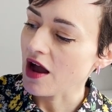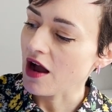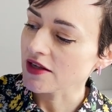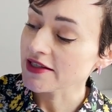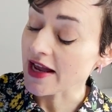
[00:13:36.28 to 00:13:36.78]

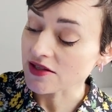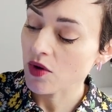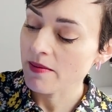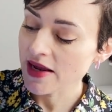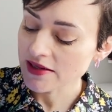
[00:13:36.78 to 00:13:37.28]
Yeah, so I
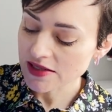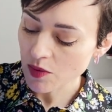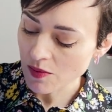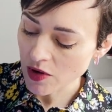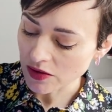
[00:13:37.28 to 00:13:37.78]
made this one
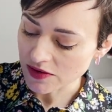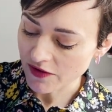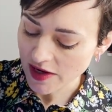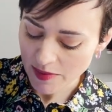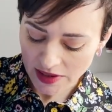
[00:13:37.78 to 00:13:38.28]
while
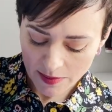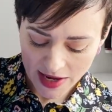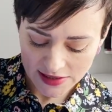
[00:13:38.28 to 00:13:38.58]
developing the pattern.